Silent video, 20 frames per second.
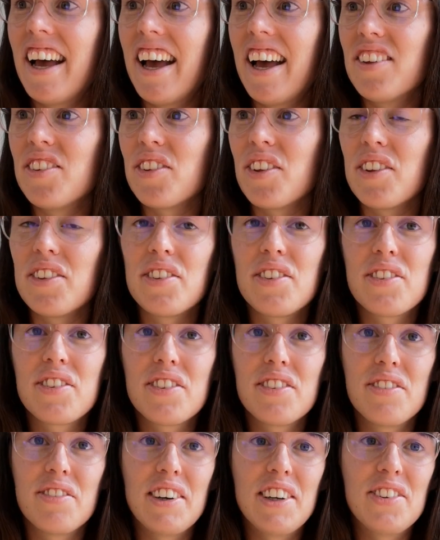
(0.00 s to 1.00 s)
As a
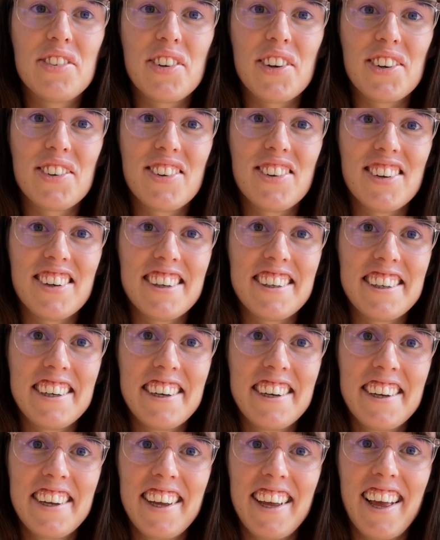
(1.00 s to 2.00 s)

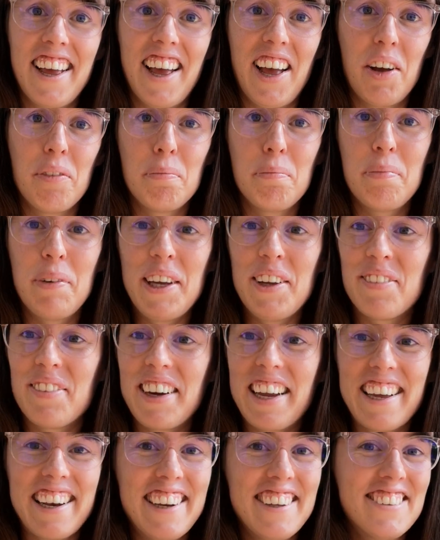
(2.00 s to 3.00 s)
researcher, be
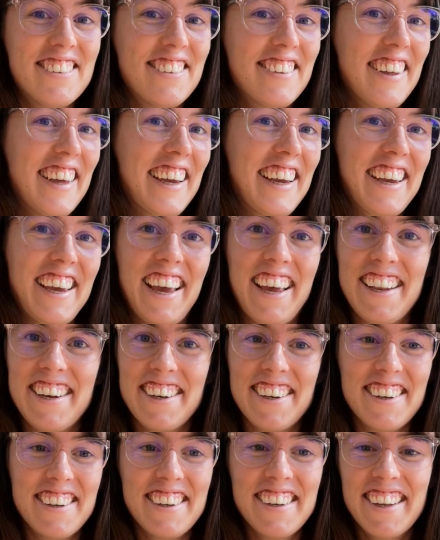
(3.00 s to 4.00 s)
realistic
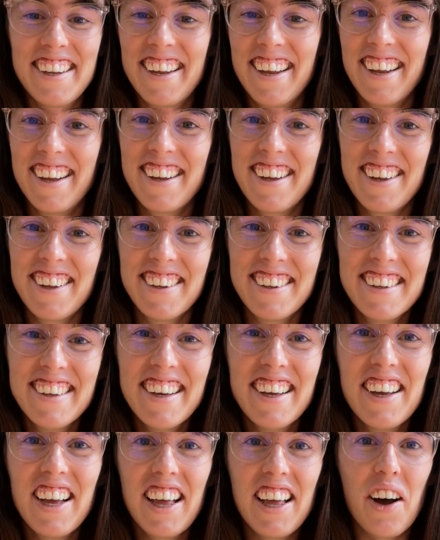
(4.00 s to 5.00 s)
and
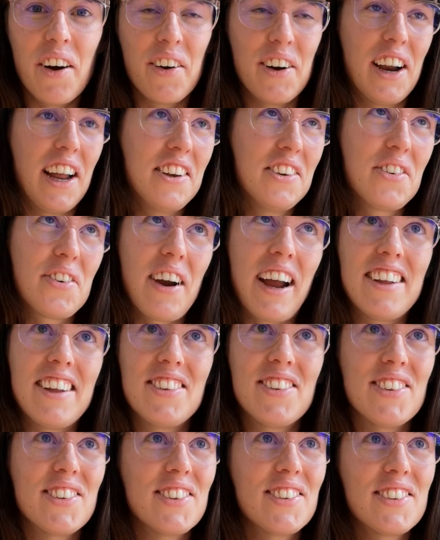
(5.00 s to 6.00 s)
and try
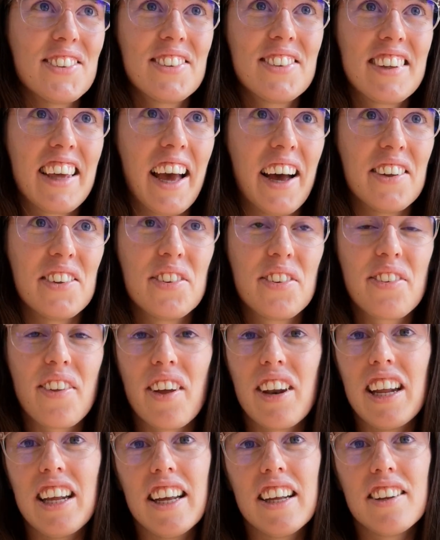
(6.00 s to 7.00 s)
to
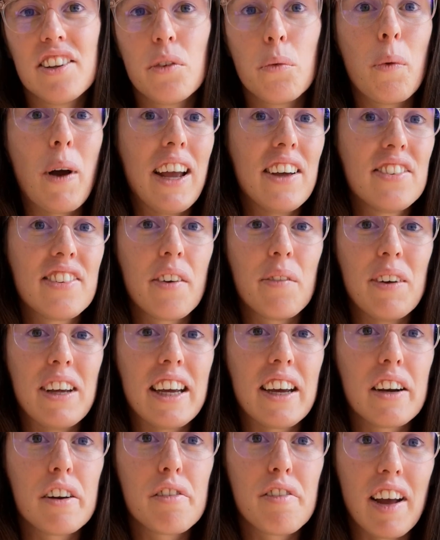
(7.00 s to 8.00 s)
study ways that
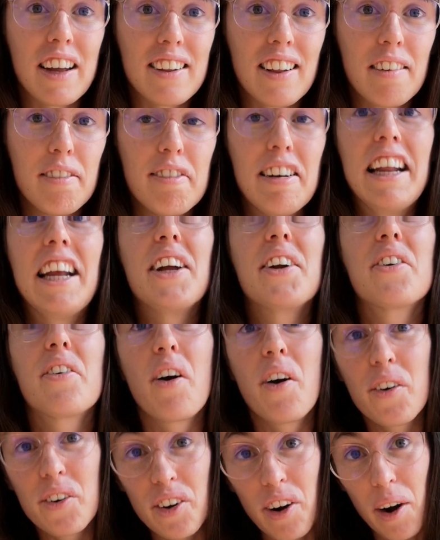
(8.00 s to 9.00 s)
we can effectively
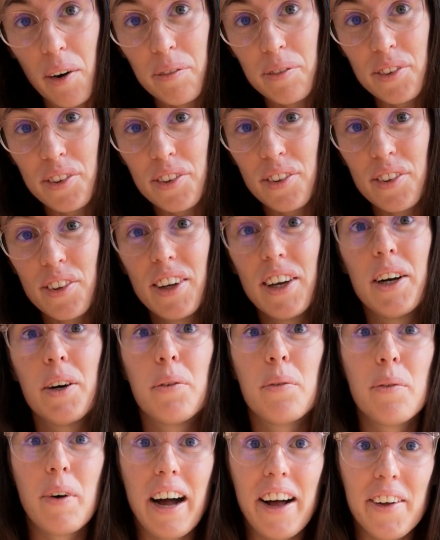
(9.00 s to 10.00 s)
grow crops
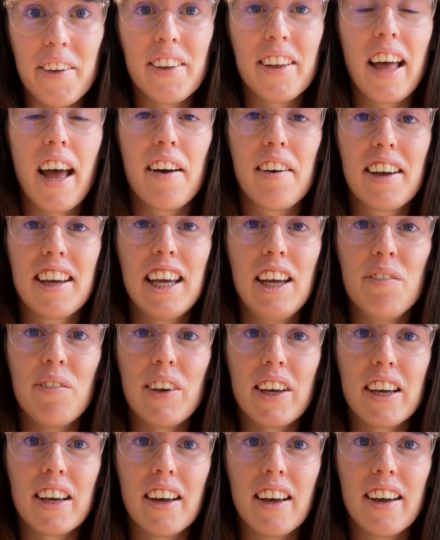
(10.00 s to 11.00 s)
while
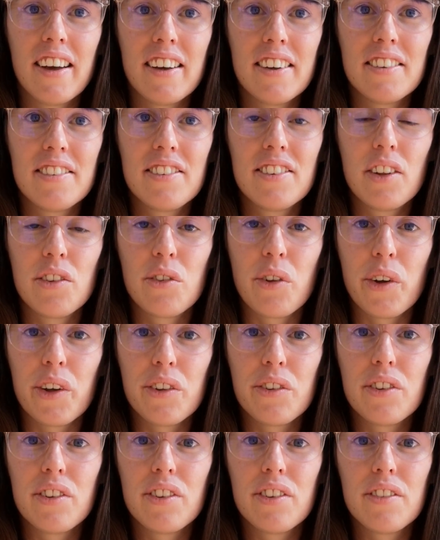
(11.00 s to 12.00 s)
keeping the
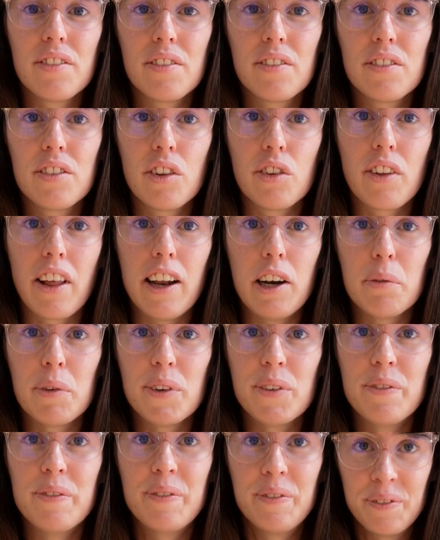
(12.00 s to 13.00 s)
soils
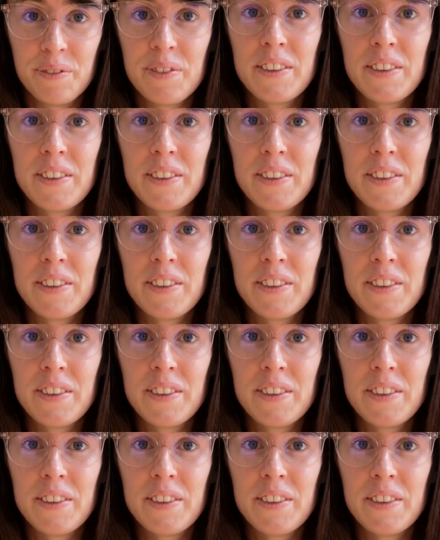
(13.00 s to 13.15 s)
sustainable.